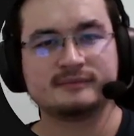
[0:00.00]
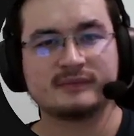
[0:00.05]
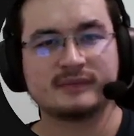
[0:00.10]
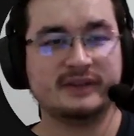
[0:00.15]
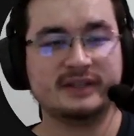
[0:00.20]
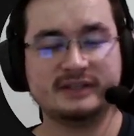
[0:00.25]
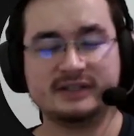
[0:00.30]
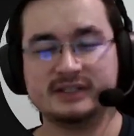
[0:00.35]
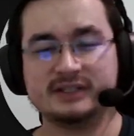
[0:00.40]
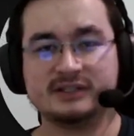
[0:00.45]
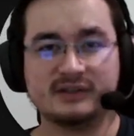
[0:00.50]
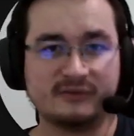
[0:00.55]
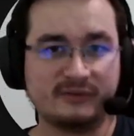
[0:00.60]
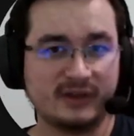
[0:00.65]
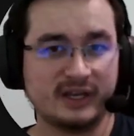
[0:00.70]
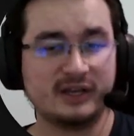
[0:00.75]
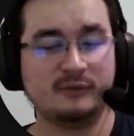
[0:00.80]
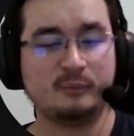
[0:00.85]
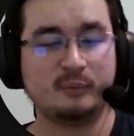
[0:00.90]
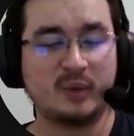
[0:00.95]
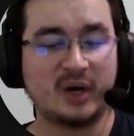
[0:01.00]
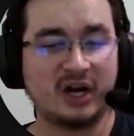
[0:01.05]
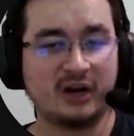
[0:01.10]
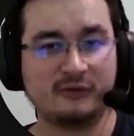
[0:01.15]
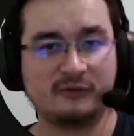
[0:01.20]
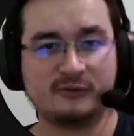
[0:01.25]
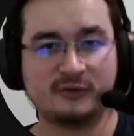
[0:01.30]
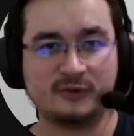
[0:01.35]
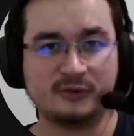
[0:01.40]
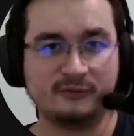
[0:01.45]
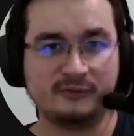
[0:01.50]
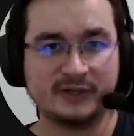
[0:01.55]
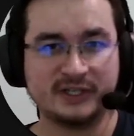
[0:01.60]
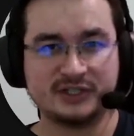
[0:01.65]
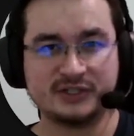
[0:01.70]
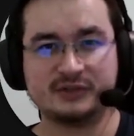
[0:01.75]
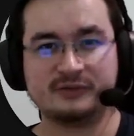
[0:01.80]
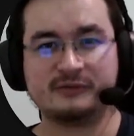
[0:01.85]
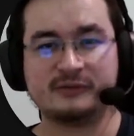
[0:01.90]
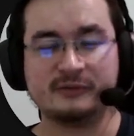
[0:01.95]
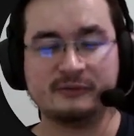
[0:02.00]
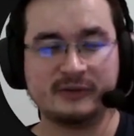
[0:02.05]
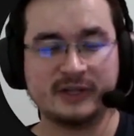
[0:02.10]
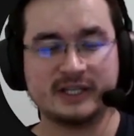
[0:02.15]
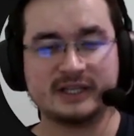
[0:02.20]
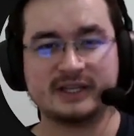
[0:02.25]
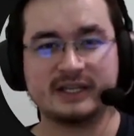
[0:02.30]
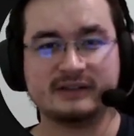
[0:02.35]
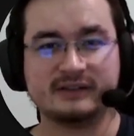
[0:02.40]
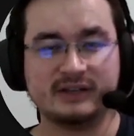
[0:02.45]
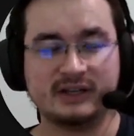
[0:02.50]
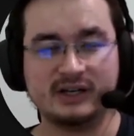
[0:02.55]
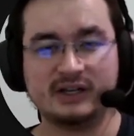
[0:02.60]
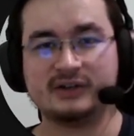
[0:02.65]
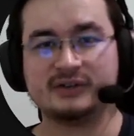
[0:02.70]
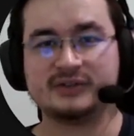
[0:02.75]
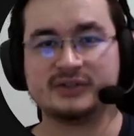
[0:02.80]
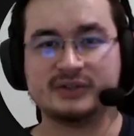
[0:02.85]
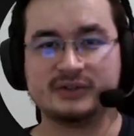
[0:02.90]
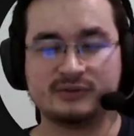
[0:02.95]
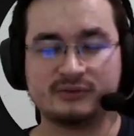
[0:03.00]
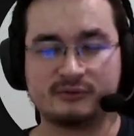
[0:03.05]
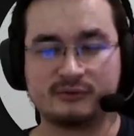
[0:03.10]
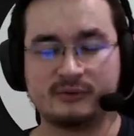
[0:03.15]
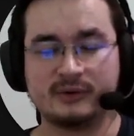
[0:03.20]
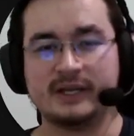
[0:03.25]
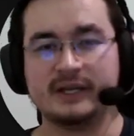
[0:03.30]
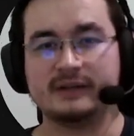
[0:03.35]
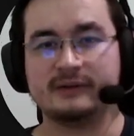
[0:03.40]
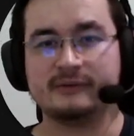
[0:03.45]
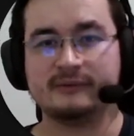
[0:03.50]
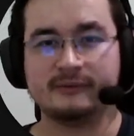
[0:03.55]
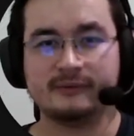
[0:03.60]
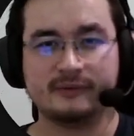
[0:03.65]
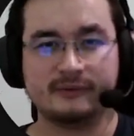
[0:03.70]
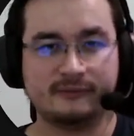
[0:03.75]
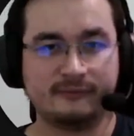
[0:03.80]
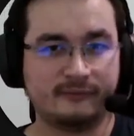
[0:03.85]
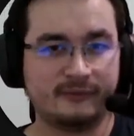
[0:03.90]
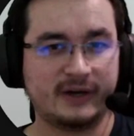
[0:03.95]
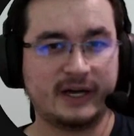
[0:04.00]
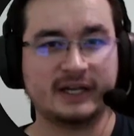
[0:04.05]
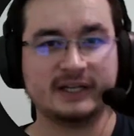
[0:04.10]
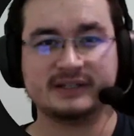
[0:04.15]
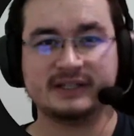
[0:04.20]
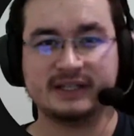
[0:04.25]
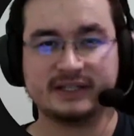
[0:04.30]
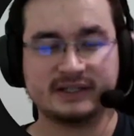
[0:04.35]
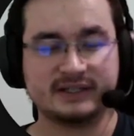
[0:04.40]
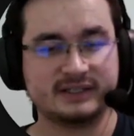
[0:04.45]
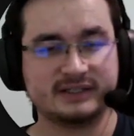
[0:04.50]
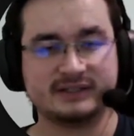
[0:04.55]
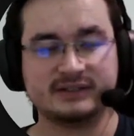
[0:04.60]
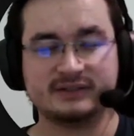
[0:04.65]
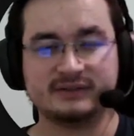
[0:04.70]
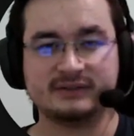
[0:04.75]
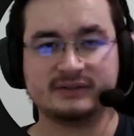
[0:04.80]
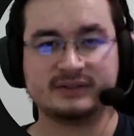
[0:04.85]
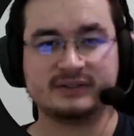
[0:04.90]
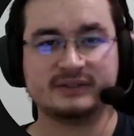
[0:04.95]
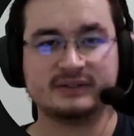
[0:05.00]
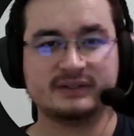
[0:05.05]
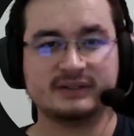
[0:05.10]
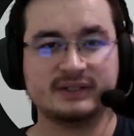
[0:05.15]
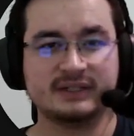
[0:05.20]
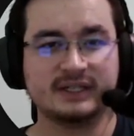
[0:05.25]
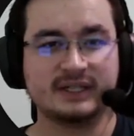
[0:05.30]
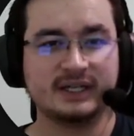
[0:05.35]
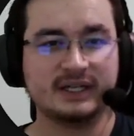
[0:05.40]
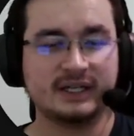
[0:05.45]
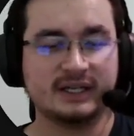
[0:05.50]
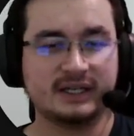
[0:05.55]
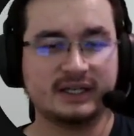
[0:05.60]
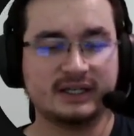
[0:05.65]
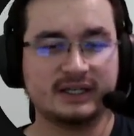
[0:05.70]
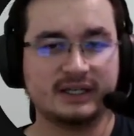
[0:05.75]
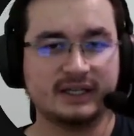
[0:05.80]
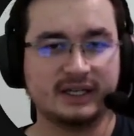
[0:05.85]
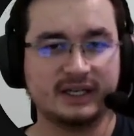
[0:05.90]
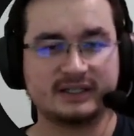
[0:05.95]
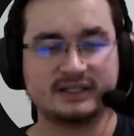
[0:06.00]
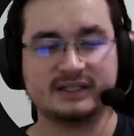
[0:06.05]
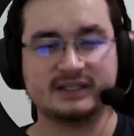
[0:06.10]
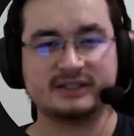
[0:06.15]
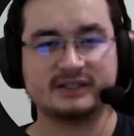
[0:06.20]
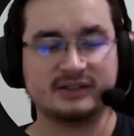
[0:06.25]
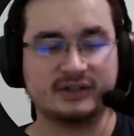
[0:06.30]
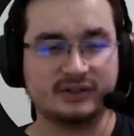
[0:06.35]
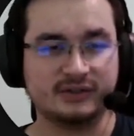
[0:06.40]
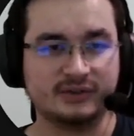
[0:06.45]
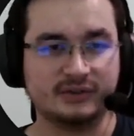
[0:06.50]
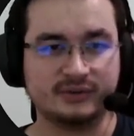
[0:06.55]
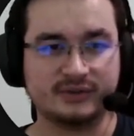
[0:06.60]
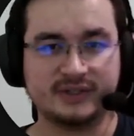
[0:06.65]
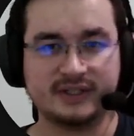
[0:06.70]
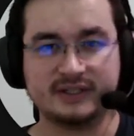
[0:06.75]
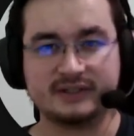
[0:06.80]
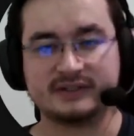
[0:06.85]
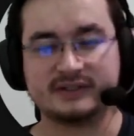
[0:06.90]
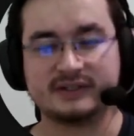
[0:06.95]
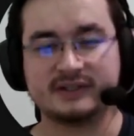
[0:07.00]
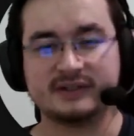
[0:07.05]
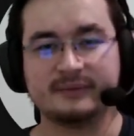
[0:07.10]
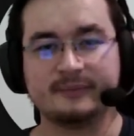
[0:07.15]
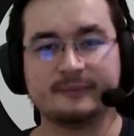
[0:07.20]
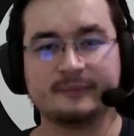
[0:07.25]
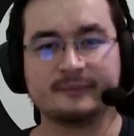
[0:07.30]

This is a very powerful feature from Vite that allows you to create file that doesn't exist on your disk.